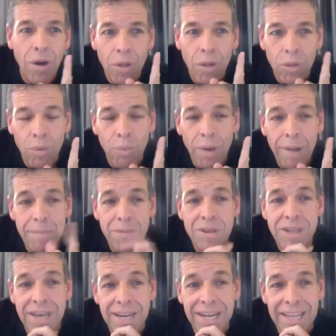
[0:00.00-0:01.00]
The
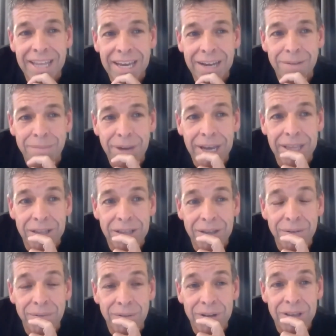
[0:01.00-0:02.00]
1%er that can make the
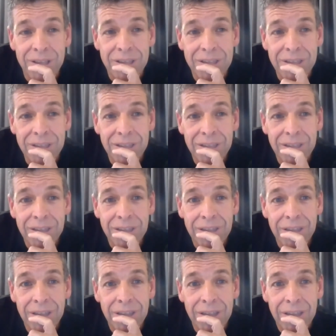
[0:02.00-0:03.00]
difference
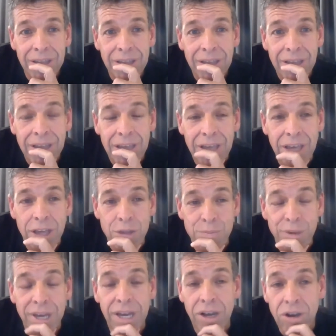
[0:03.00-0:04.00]
is
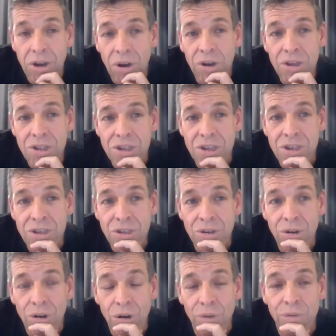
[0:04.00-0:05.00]
being
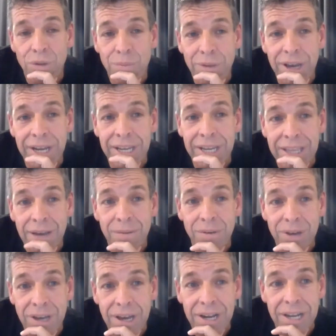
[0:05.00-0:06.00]
conscious of the meaning that
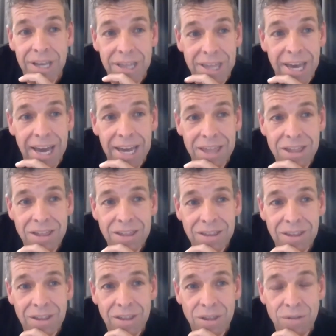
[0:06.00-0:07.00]
we're going to attach
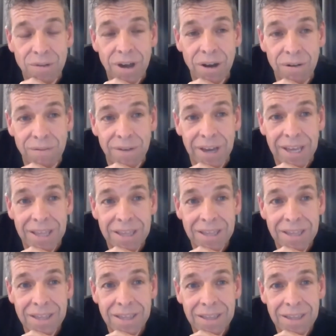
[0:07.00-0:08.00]
to our
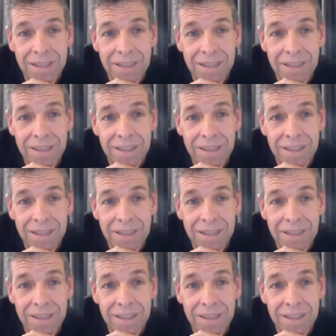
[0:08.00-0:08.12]
events.